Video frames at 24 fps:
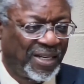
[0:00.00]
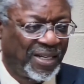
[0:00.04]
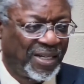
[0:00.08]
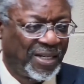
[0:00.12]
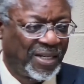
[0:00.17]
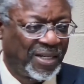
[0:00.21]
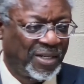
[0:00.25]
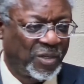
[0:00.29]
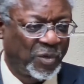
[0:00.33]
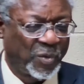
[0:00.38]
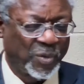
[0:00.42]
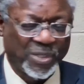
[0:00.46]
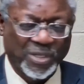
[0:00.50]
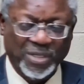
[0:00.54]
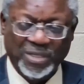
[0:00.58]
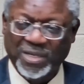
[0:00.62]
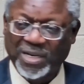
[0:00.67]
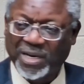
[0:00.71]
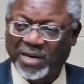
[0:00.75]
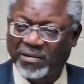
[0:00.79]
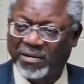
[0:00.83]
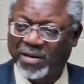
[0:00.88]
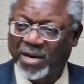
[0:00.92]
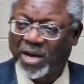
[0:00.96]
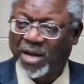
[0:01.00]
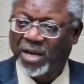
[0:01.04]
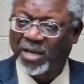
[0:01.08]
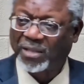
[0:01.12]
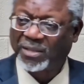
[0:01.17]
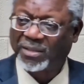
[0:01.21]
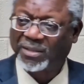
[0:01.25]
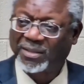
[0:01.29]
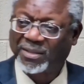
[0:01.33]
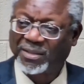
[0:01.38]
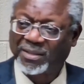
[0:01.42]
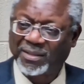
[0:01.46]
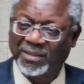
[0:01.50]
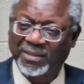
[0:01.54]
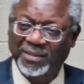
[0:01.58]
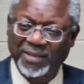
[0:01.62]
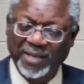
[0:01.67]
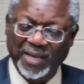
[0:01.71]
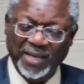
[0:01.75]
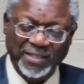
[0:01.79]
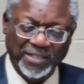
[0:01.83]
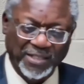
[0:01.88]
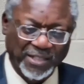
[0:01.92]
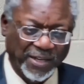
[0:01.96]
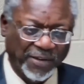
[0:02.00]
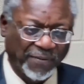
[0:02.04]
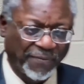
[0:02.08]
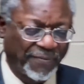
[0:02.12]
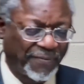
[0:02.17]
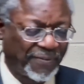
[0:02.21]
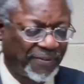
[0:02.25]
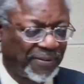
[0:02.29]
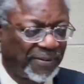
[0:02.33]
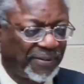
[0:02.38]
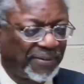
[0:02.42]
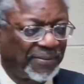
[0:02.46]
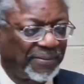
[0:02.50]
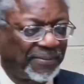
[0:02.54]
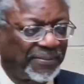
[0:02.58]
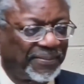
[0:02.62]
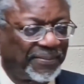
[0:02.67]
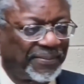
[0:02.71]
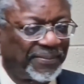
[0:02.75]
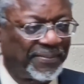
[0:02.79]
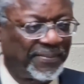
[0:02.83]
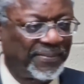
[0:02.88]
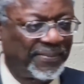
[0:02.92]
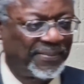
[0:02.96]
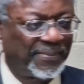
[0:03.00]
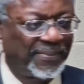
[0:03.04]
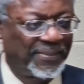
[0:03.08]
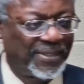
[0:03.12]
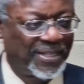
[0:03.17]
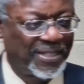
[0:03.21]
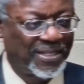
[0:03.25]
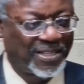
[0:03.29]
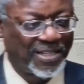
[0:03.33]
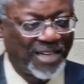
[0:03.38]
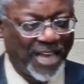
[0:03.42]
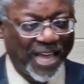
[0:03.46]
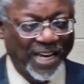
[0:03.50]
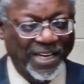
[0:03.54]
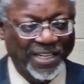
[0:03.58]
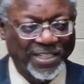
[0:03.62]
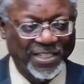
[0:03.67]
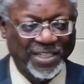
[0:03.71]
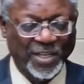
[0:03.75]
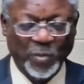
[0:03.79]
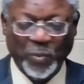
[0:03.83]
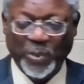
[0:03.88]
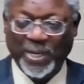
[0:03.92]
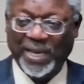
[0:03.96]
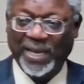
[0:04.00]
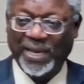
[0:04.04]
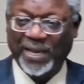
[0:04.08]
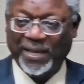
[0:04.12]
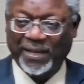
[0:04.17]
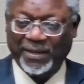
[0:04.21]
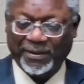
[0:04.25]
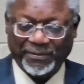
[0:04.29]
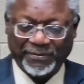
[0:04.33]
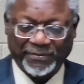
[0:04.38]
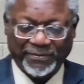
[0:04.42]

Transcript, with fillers: Do we just carry on as if this knowledge that we have